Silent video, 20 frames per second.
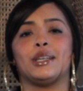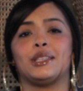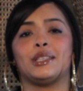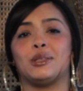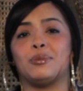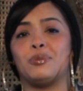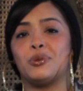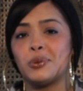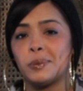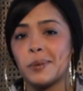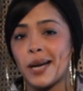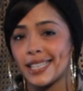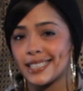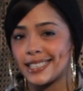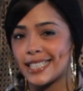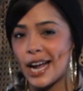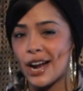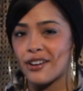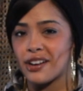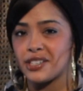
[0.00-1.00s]
The Boombox
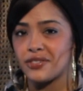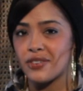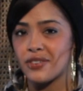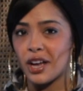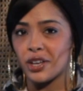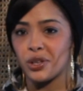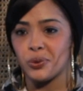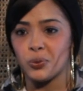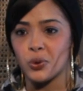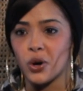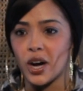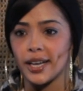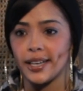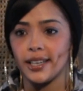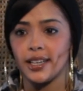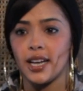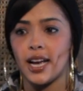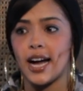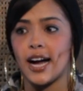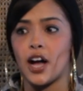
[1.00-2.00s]
Diaries Volume
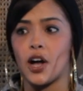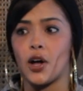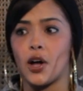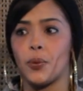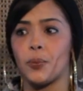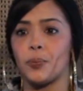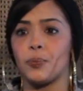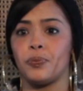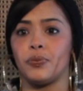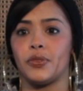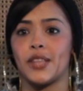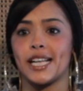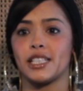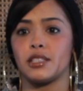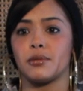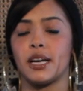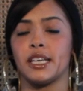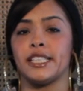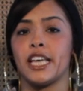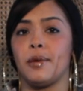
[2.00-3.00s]
1,
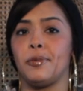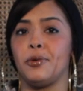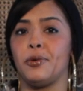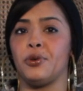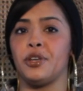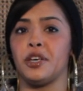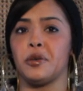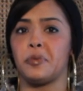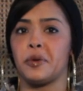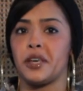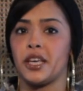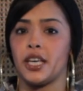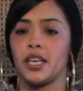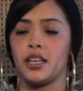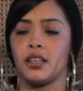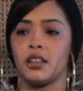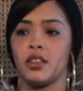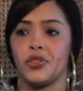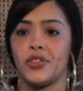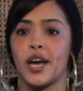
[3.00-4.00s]
that's my debut
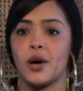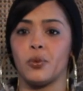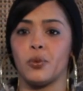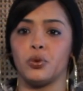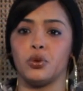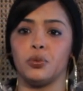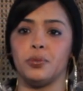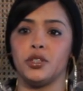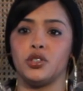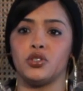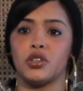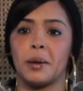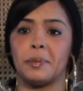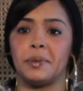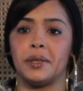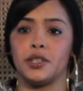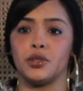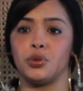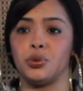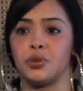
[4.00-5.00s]
EP that will be
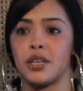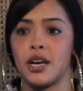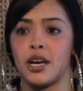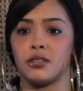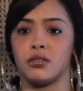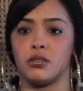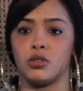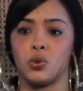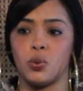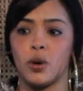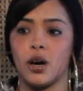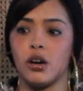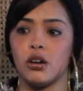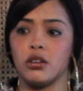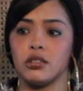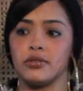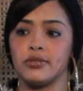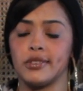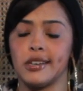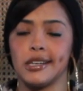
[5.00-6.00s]
dropping in
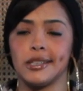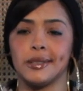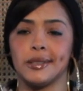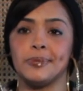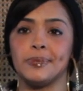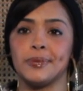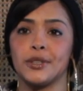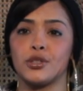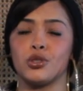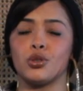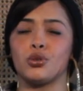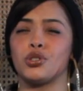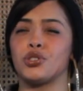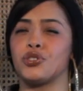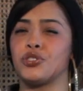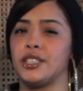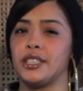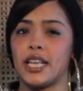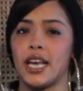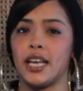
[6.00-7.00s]
2012. There's no
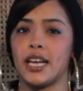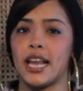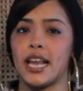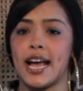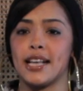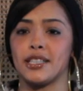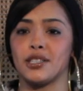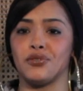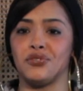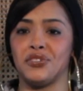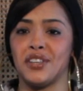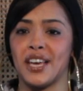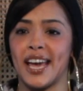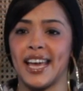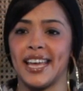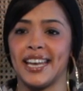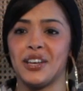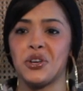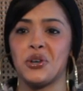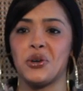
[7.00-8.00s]
street date as of
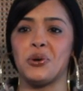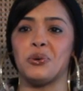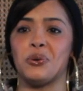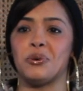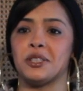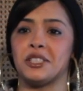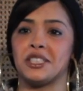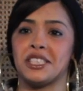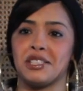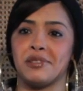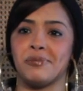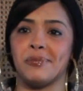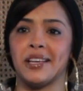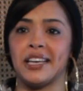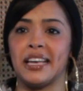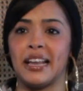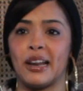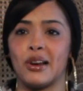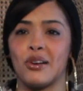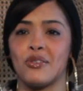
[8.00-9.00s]
yet, which has
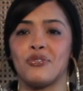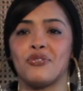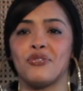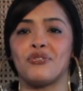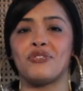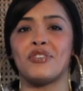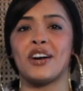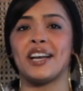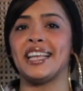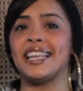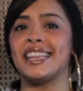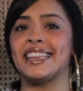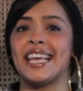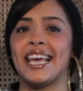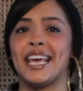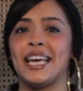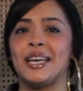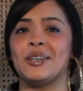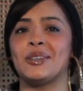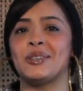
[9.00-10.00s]
been a funny
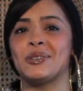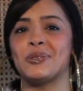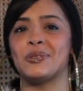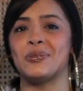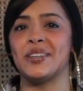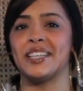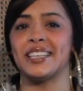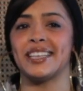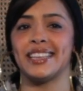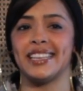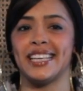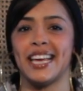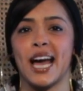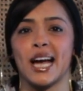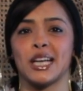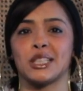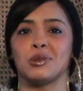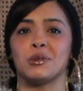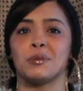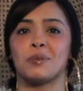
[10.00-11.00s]
thing with the
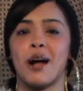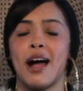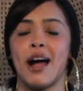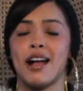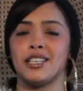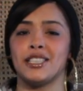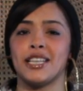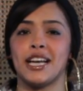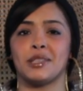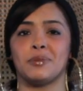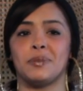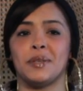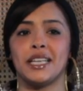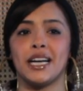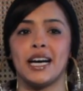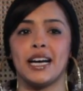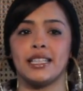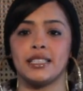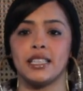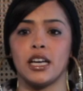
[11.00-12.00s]
actual project,
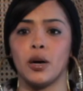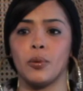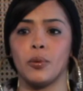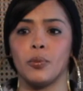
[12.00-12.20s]
because